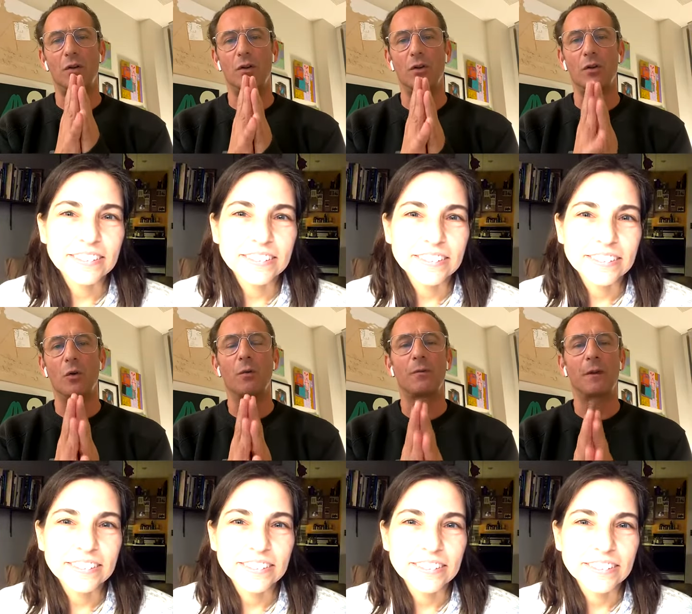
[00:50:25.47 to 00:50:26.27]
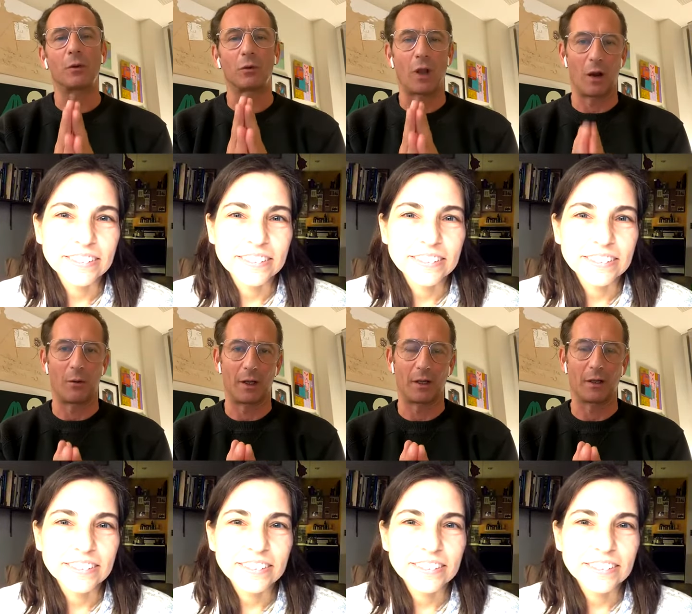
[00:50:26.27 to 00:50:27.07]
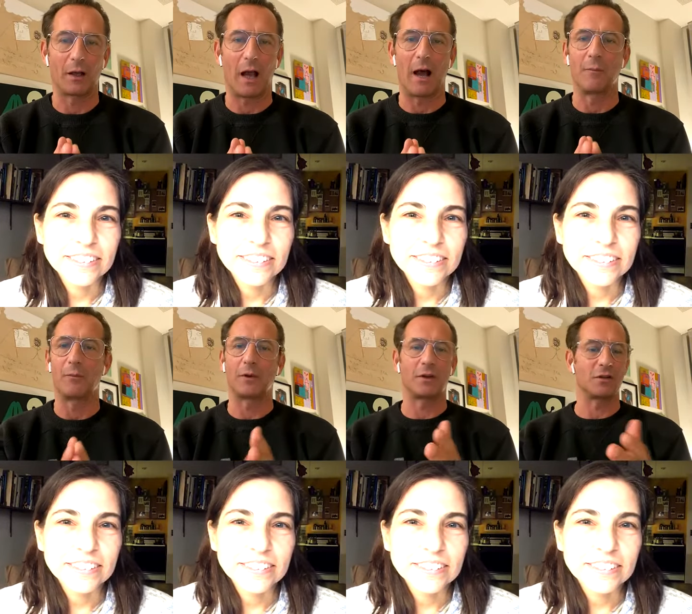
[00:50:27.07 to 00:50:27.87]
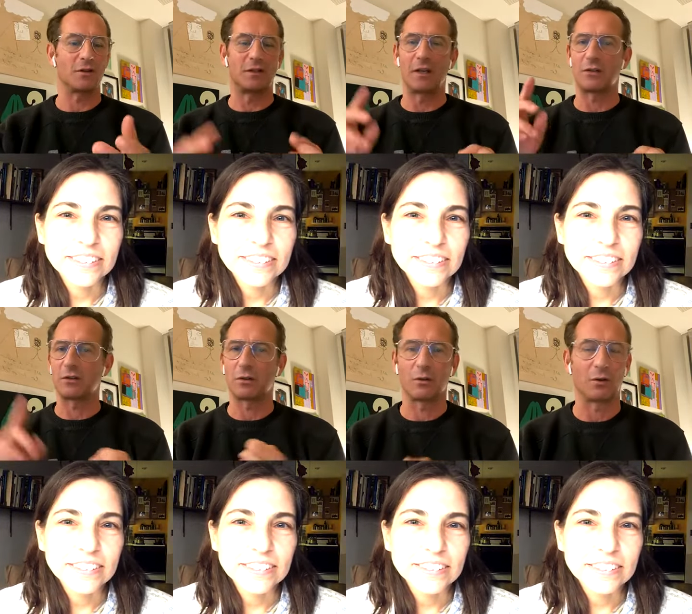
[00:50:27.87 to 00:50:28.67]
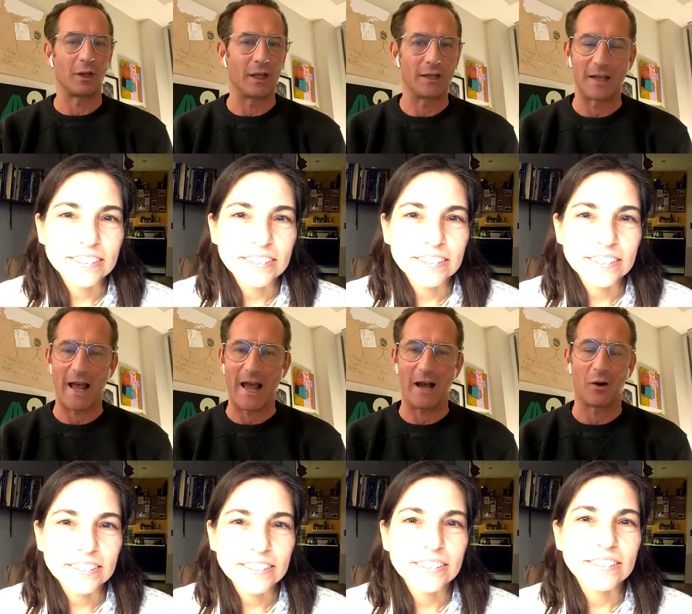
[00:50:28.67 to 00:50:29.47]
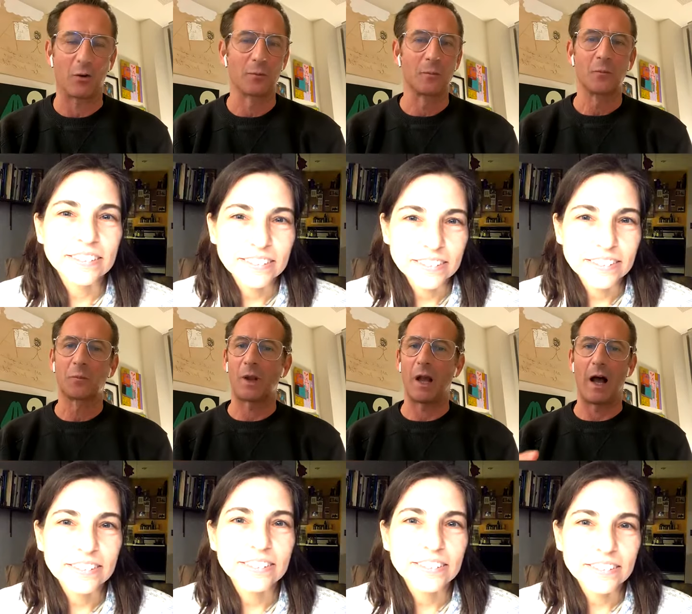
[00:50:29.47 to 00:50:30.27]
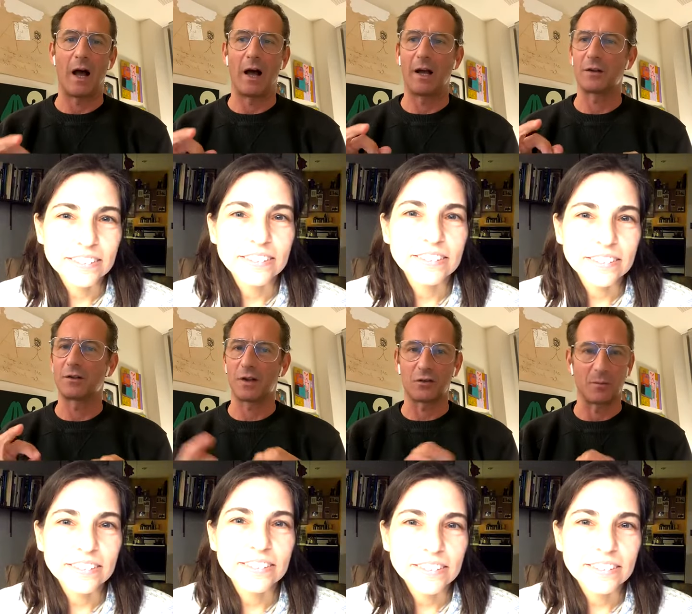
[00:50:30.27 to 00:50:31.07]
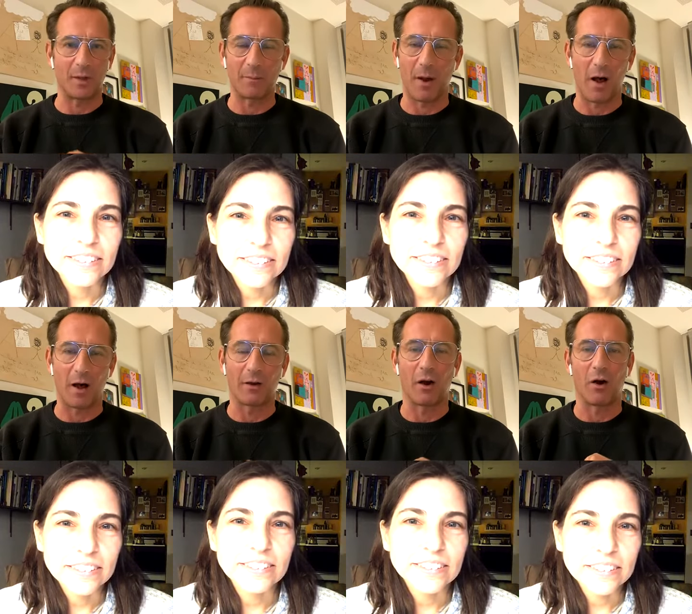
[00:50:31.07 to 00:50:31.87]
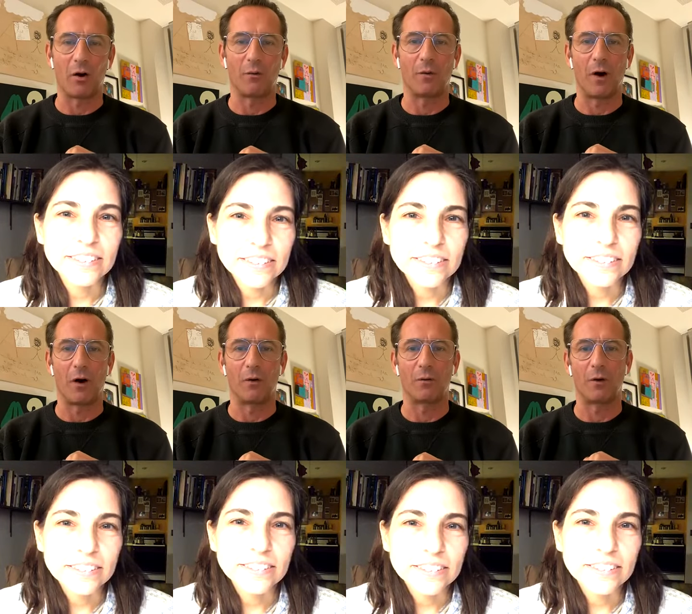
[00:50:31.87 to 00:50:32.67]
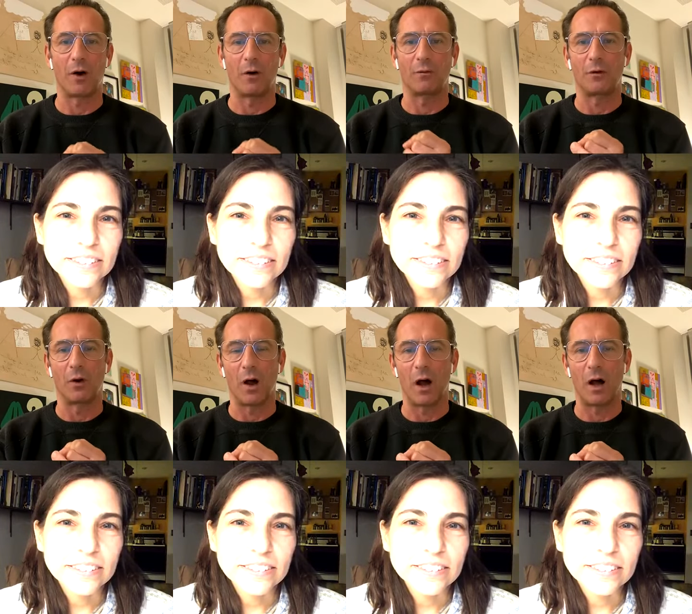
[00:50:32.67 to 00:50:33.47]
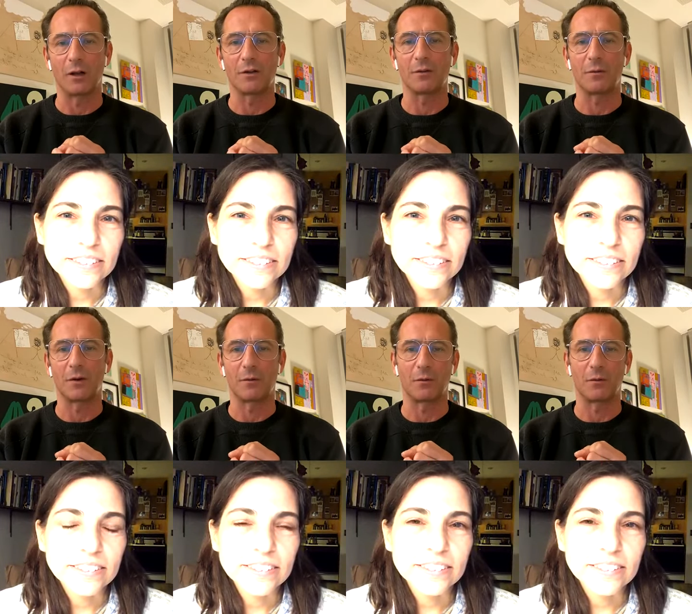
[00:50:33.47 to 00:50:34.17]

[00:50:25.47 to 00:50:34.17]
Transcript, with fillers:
Speaker 1: your field going? Uh, because digital is now uh, such a big part of, of, of your art, of